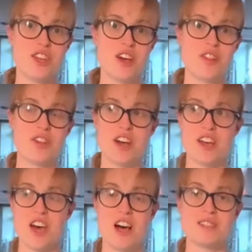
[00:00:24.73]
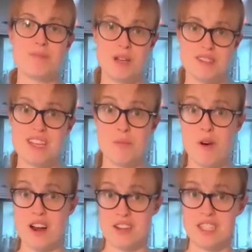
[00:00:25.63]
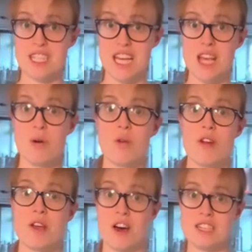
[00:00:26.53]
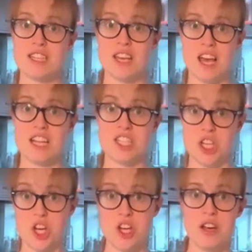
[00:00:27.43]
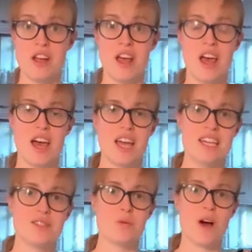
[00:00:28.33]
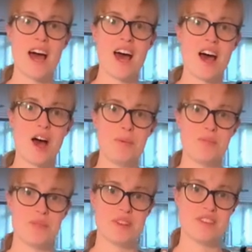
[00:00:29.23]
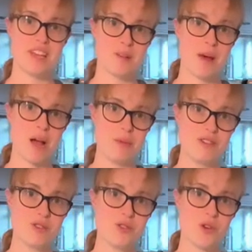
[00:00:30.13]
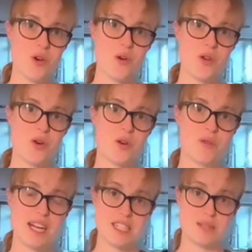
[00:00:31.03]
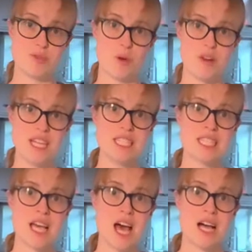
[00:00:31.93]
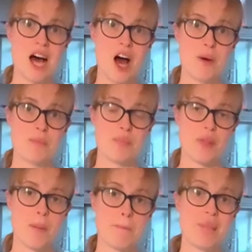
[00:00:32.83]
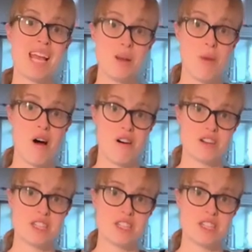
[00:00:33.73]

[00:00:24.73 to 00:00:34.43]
that occurs mostly in pregnancy, although guys can get it too. It's where the six-pack muscles or your rectus abdominis peel apart.